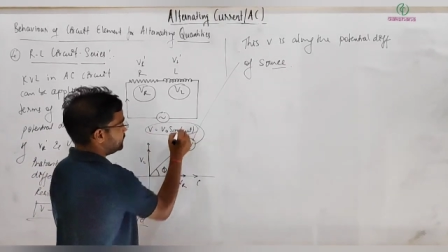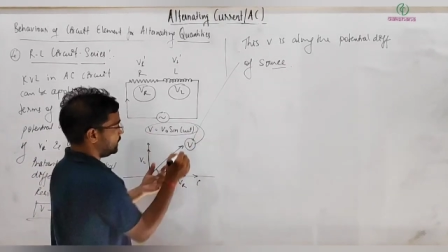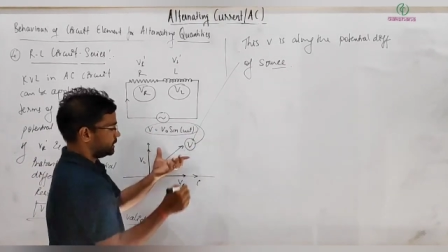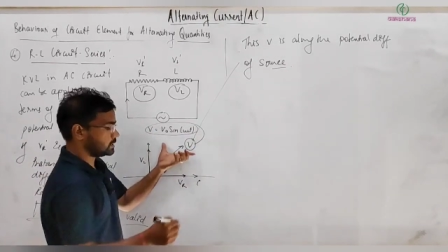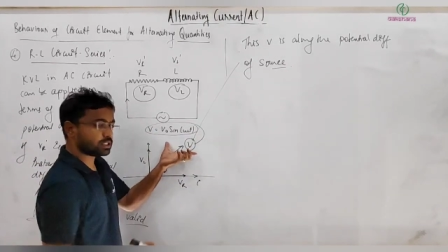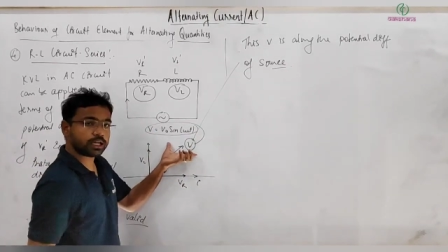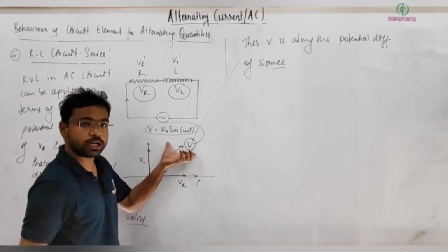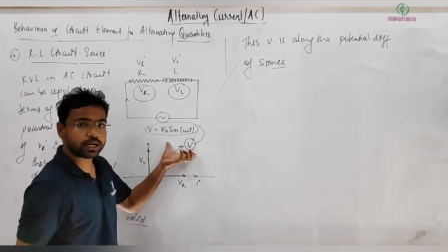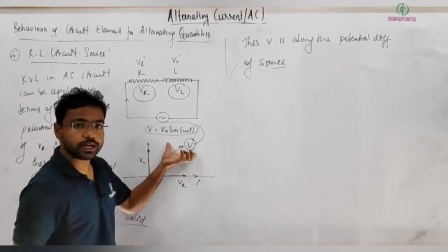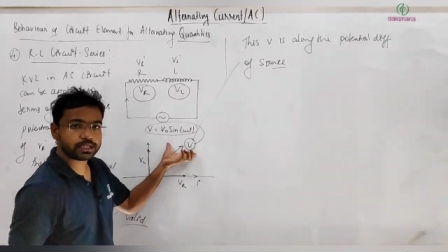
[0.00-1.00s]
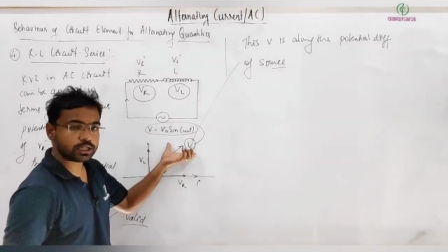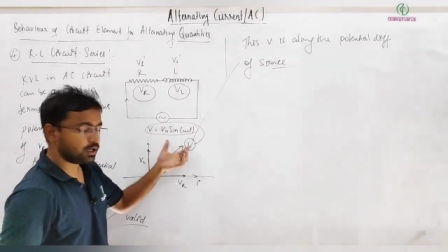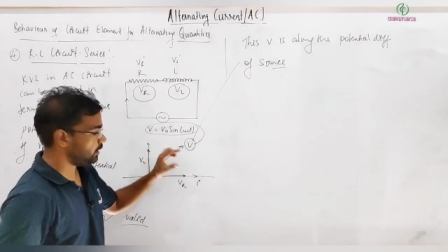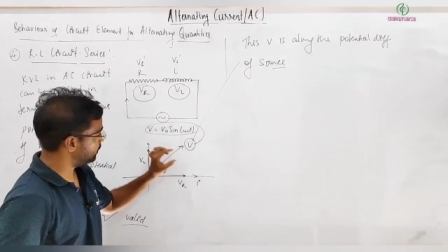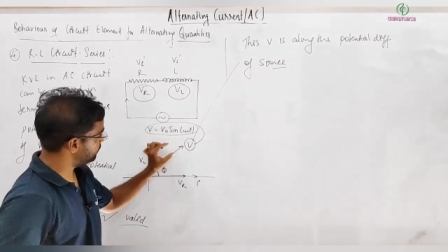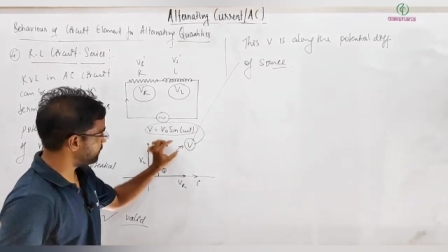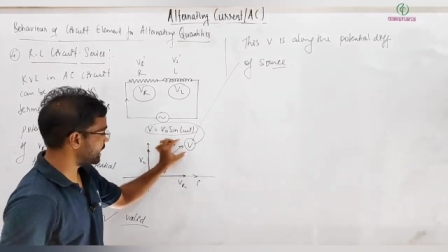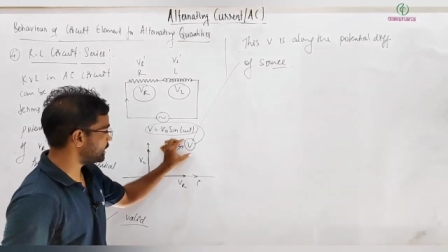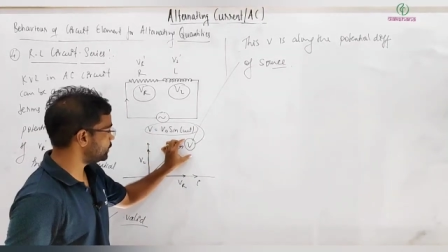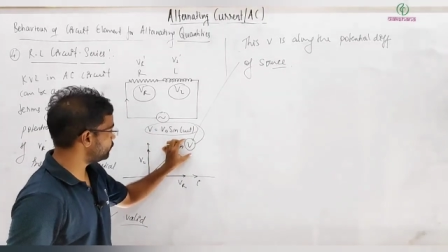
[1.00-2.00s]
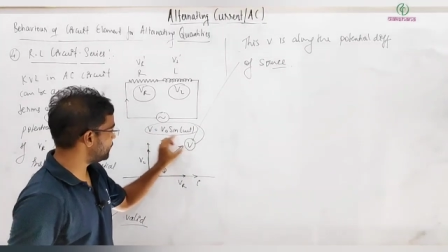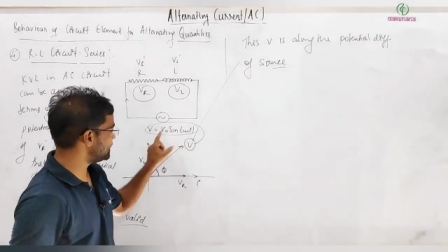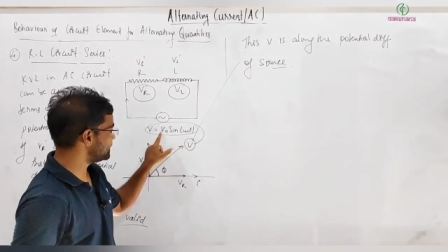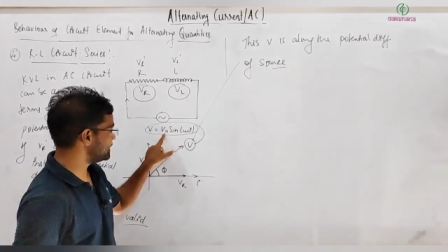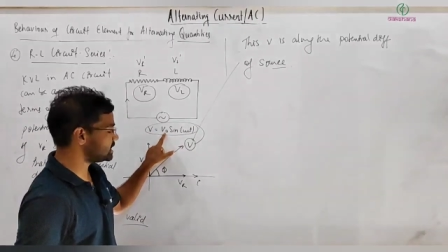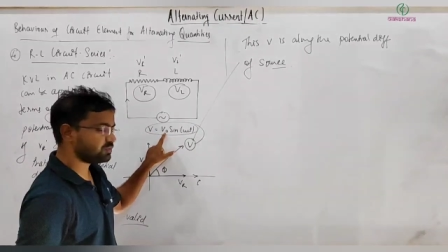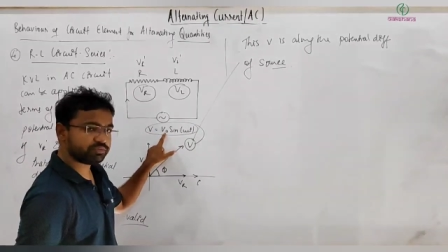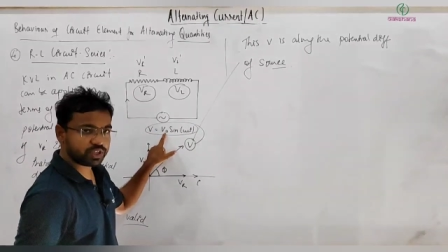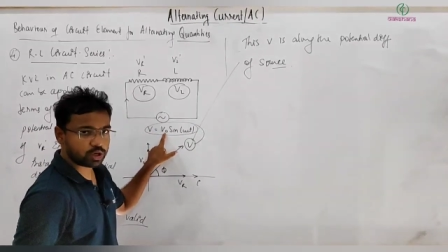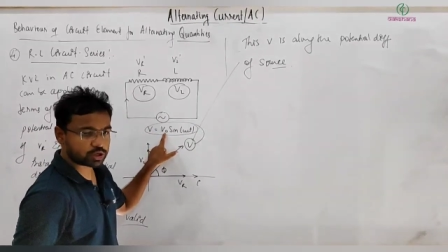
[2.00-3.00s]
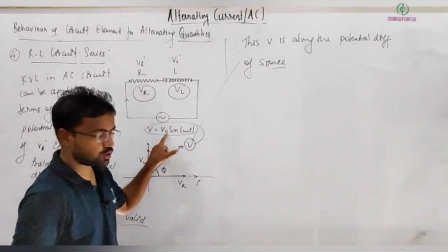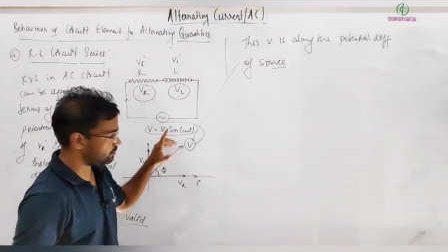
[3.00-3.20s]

this, right? Magnitude wise it's V naught,